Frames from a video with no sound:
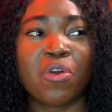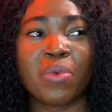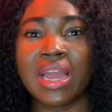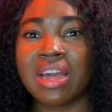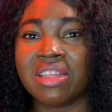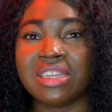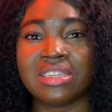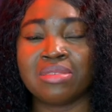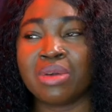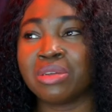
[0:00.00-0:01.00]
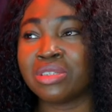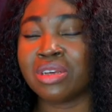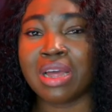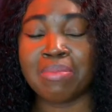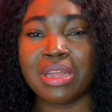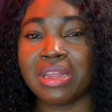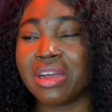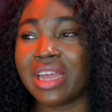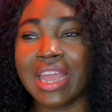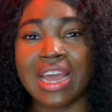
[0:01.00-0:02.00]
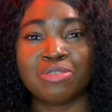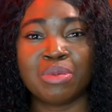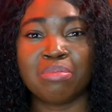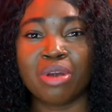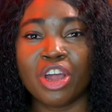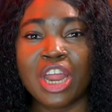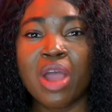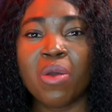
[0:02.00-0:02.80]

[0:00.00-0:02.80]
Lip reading: we heard there's a son, a king has been born.